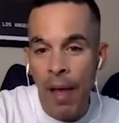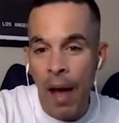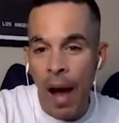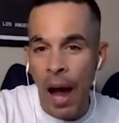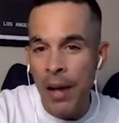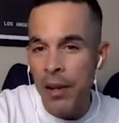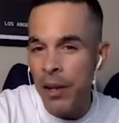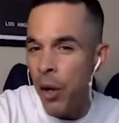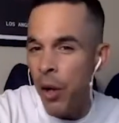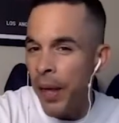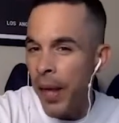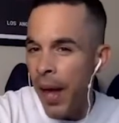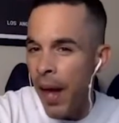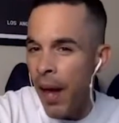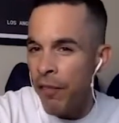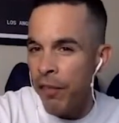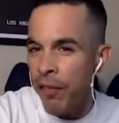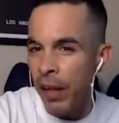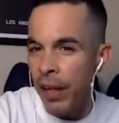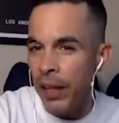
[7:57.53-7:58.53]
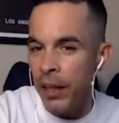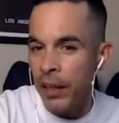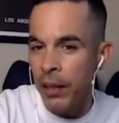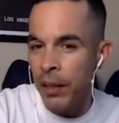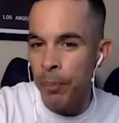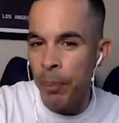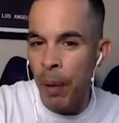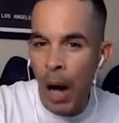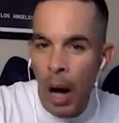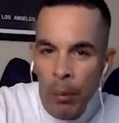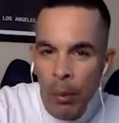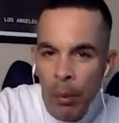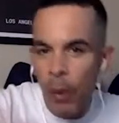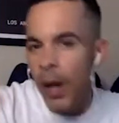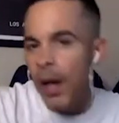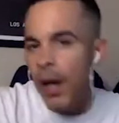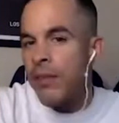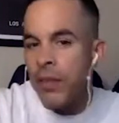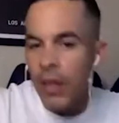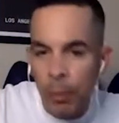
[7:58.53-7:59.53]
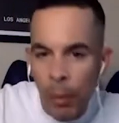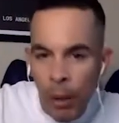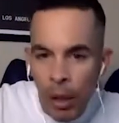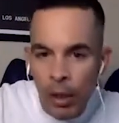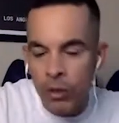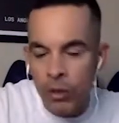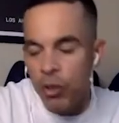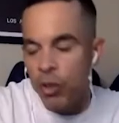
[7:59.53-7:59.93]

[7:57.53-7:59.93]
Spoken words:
I know they have like Pablo Escobar